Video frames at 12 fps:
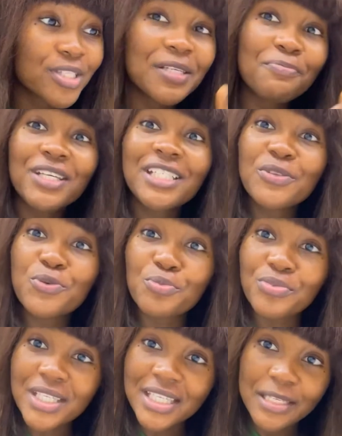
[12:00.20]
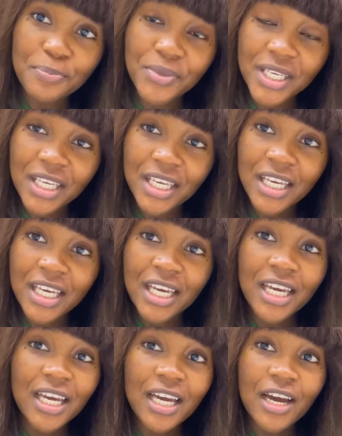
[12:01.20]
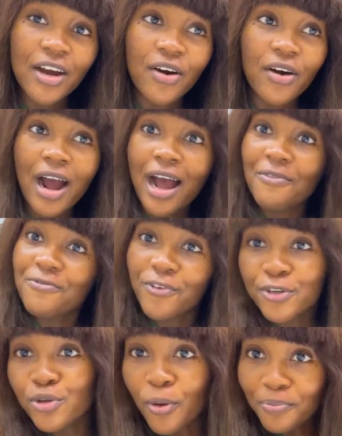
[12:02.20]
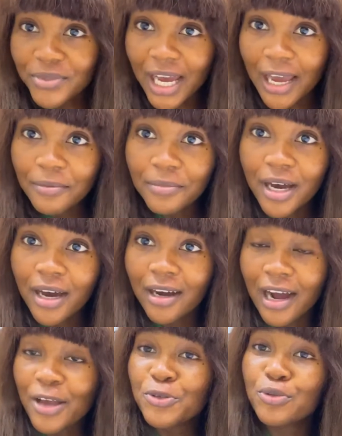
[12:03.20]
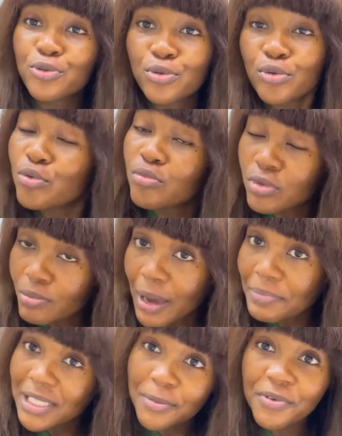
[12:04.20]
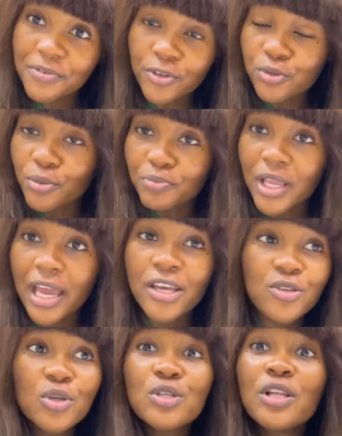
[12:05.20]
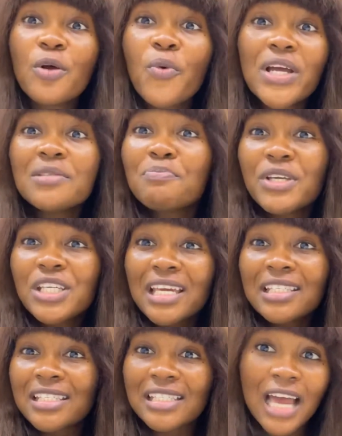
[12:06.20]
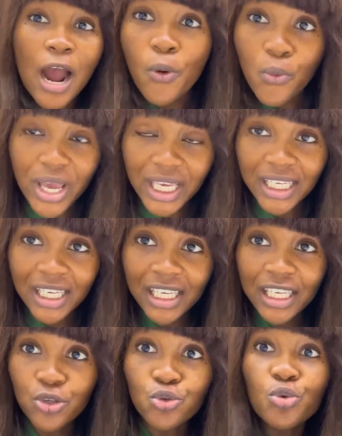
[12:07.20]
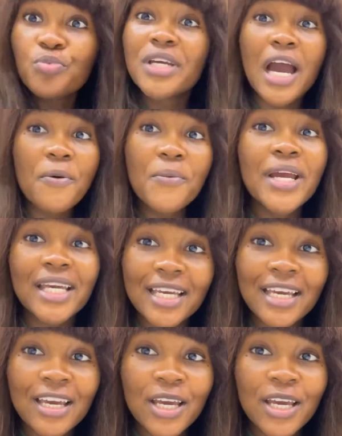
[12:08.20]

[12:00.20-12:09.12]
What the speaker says: the patient will be sleeping for some time, and you too, you might be sleeping for some time. So it's only when the patient is awake, you'll be awake.